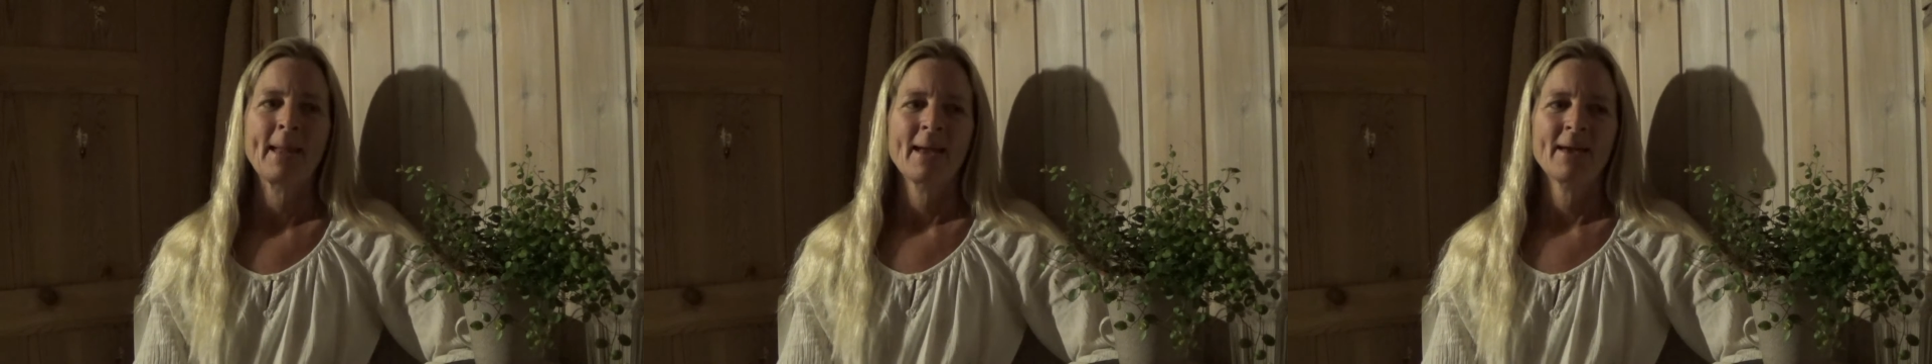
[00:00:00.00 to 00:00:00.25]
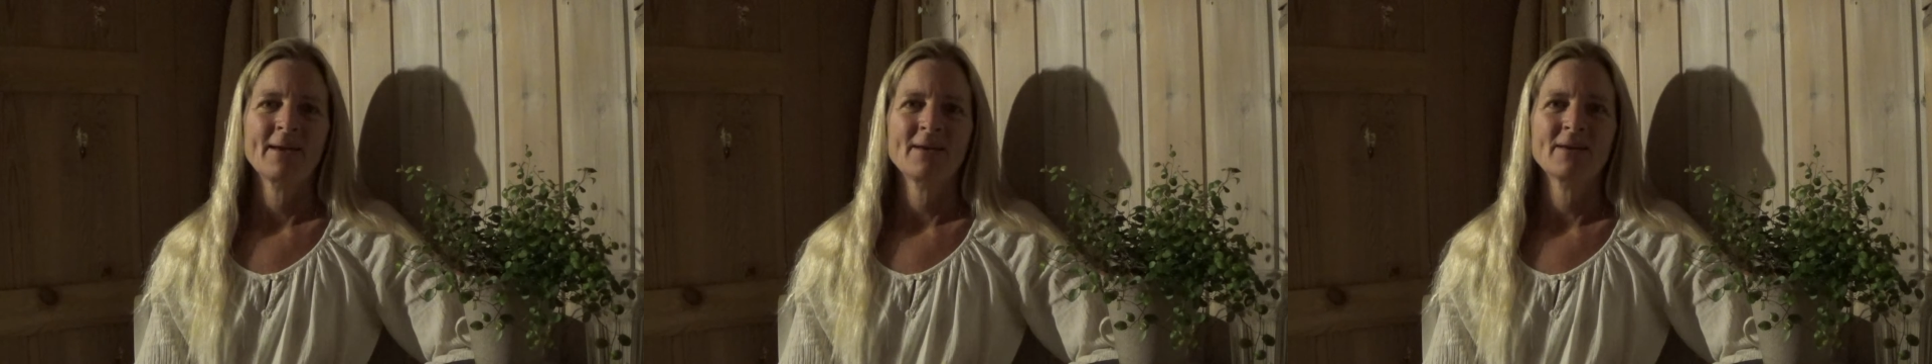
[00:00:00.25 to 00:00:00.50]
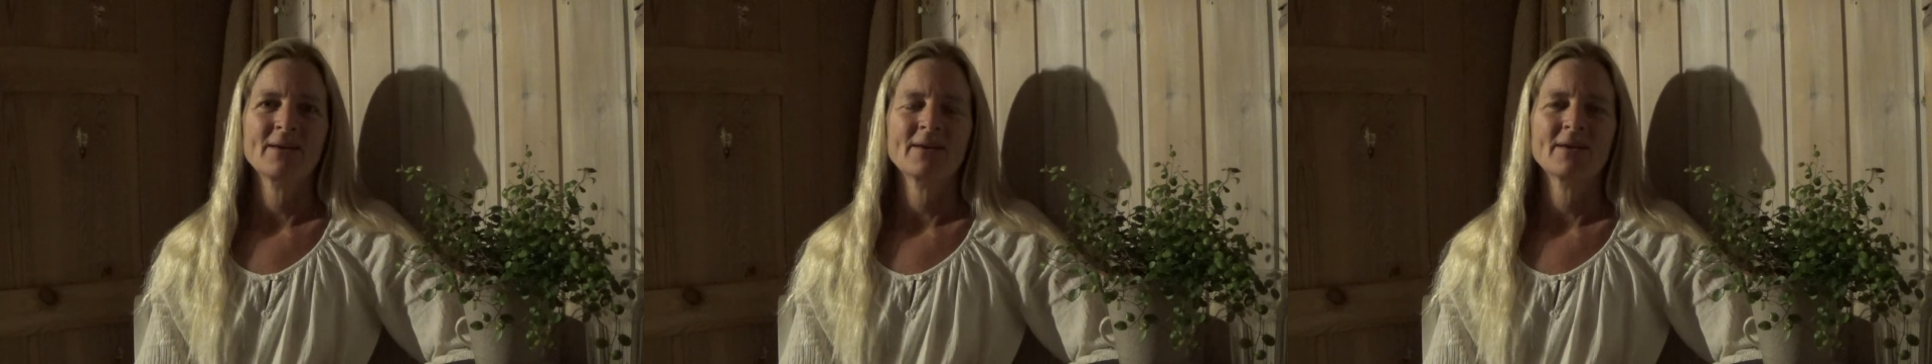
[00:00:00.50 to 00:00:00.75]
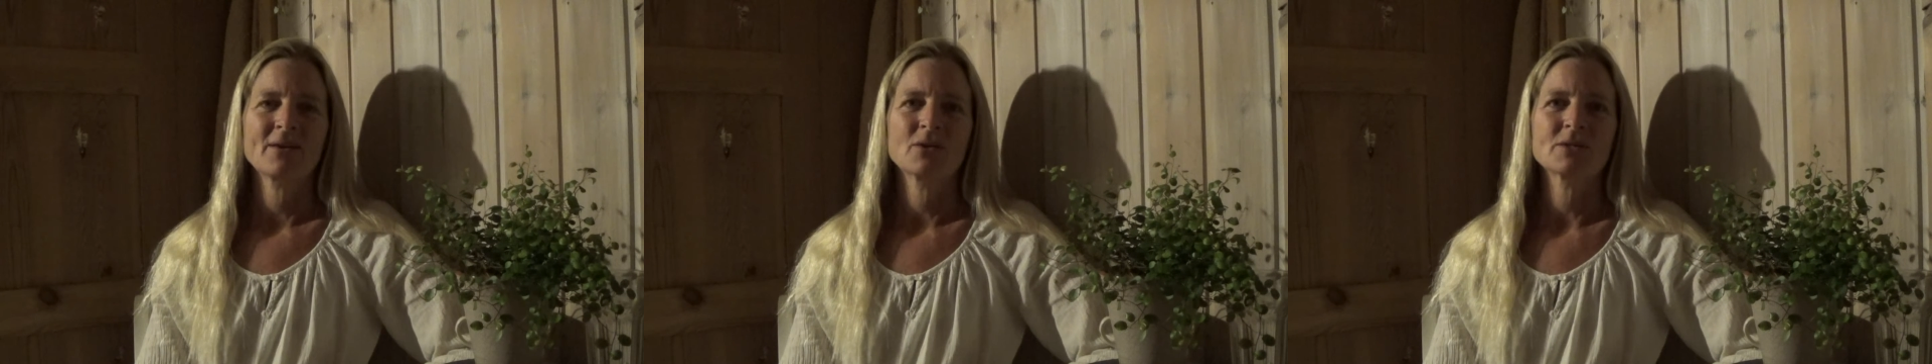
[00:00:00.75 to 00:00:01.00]

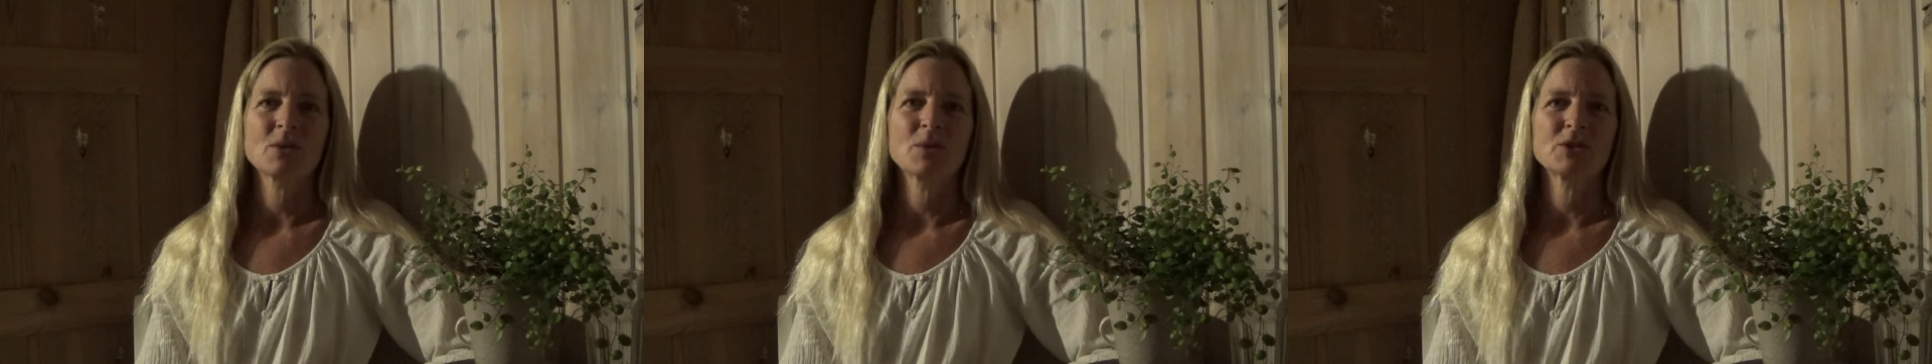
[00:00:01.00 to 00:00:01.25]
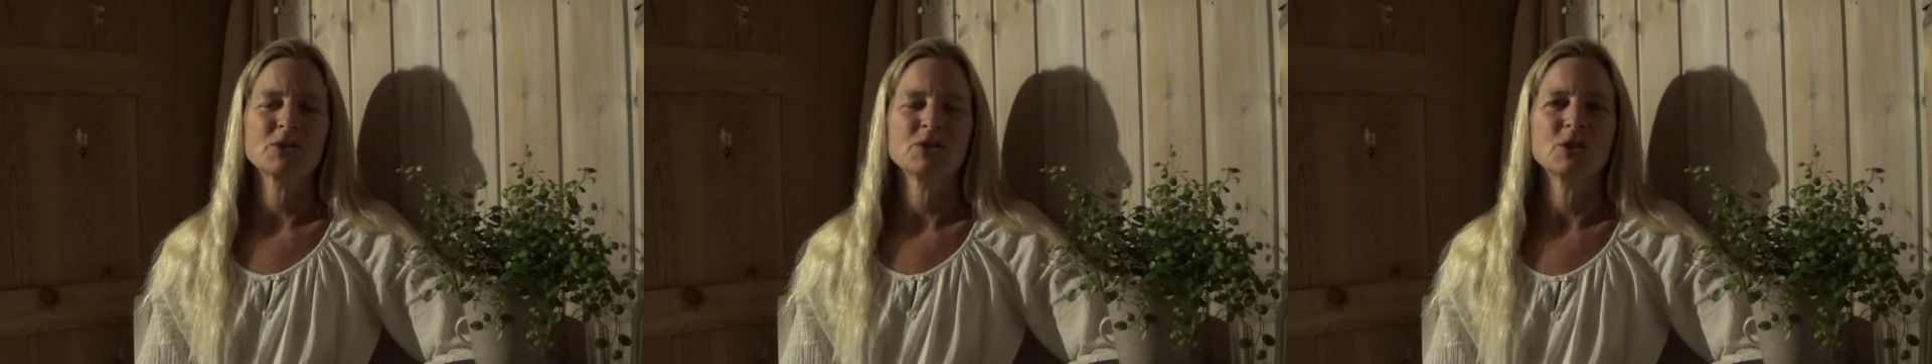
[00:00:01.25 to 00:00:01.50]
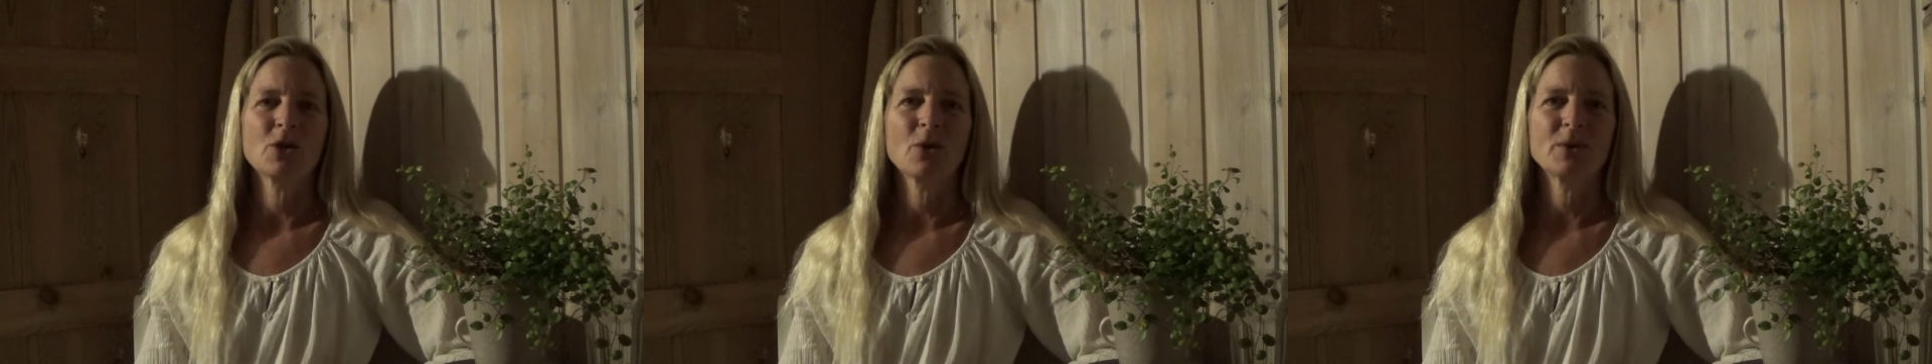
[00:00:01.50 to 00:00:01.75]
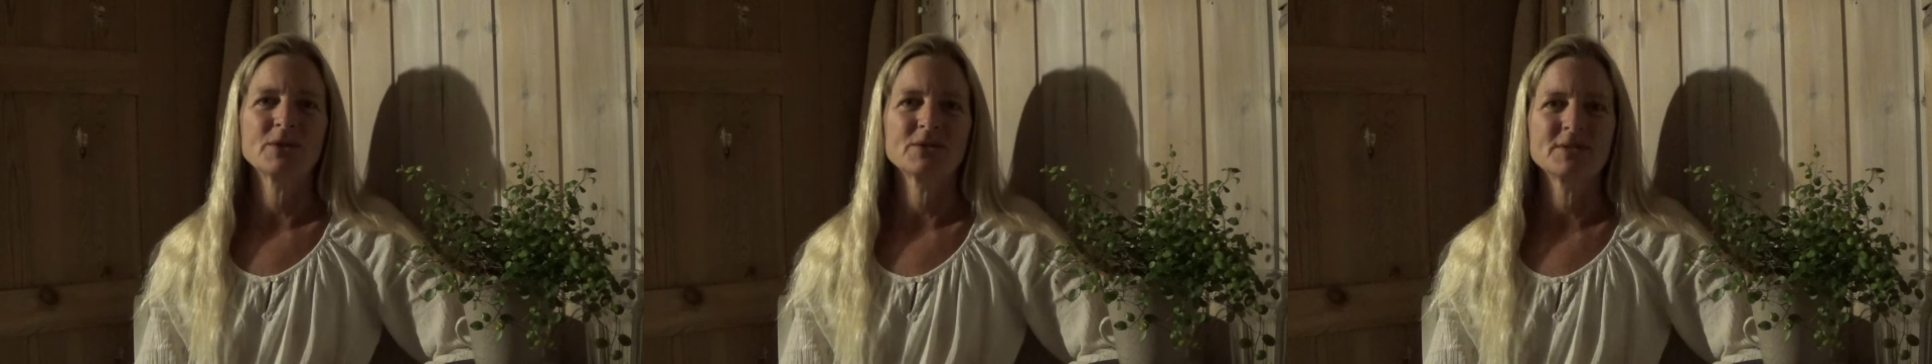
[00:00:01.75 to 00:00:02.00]
because I wanted to go
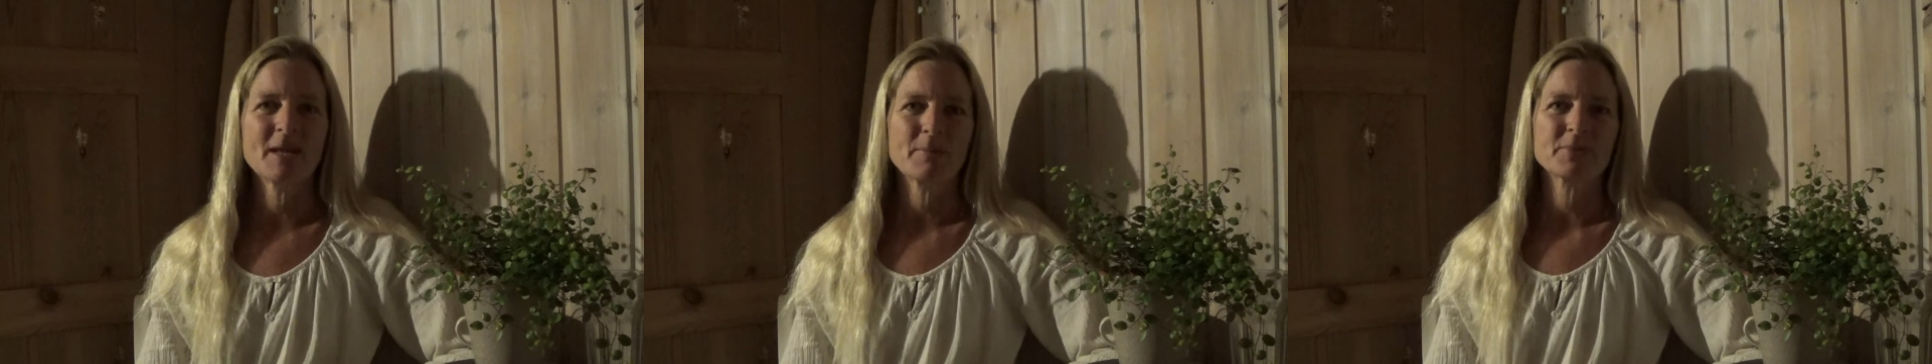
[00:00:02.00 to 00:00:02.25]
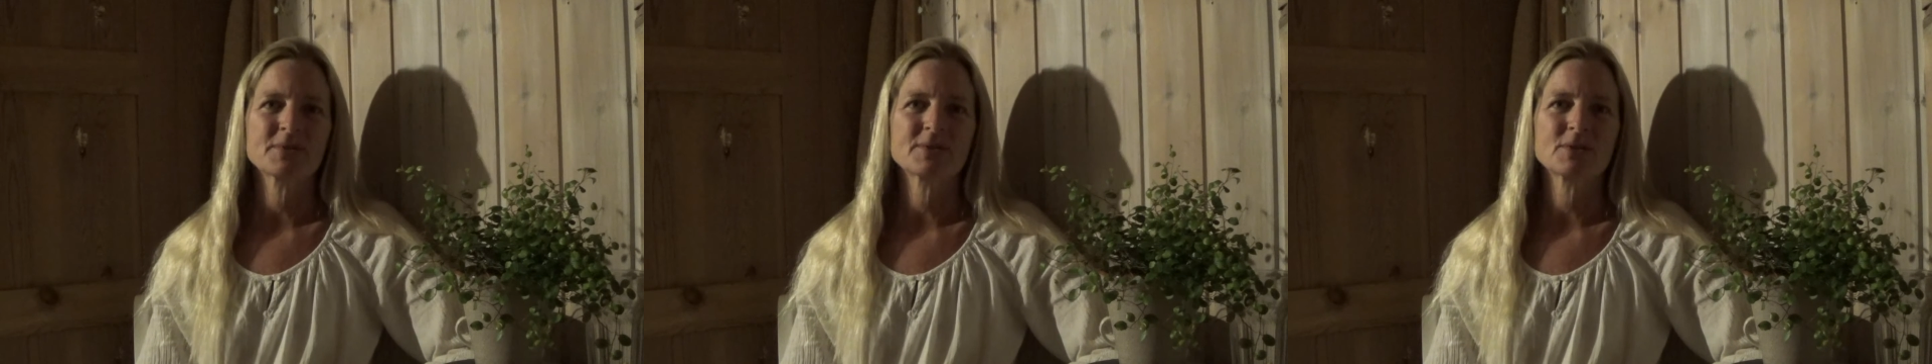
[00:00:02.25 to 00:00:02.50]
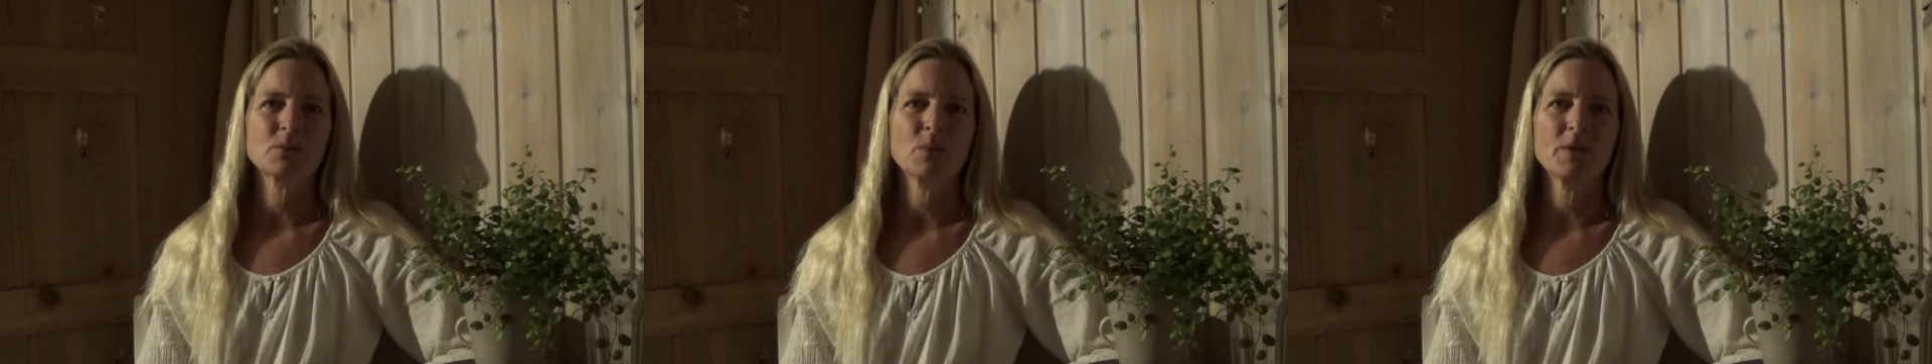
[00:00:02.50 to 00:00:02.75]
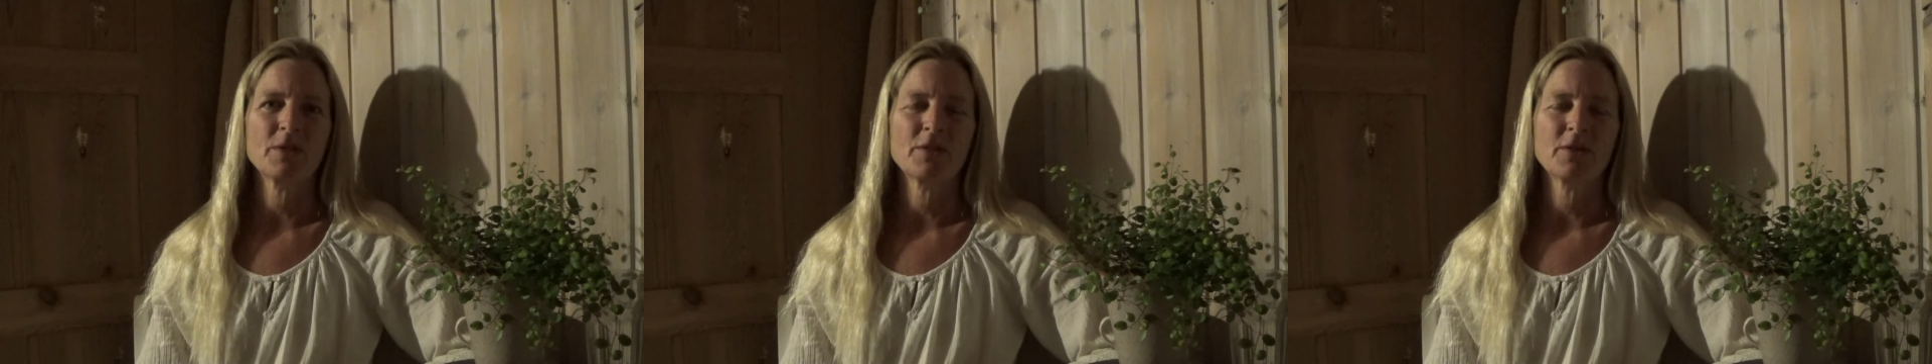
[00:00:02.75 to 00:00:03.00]
into depths
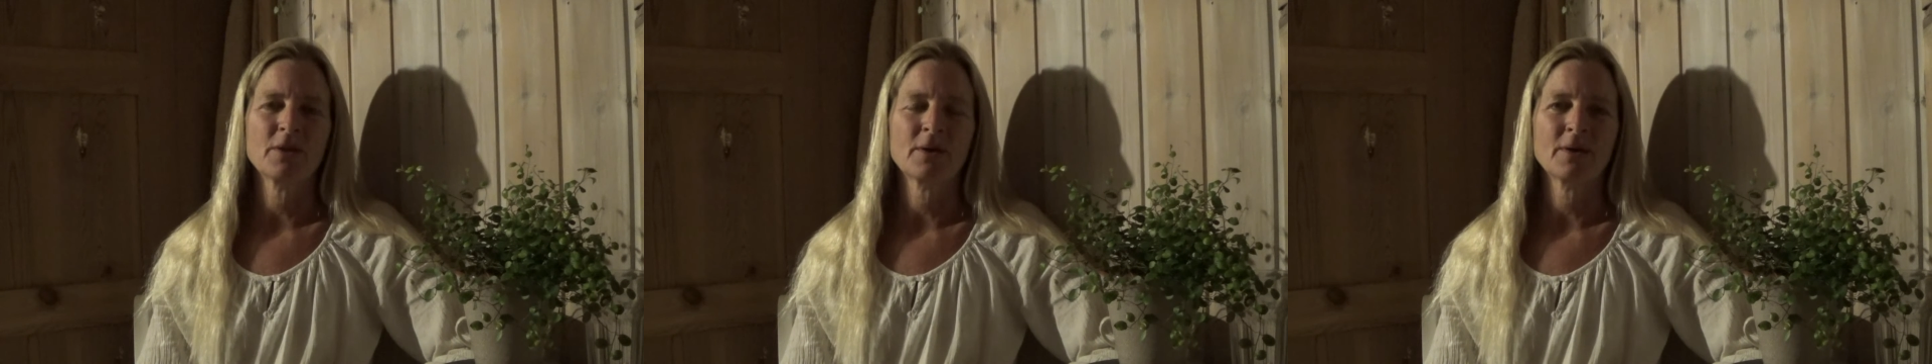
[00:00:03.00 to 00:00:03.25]
with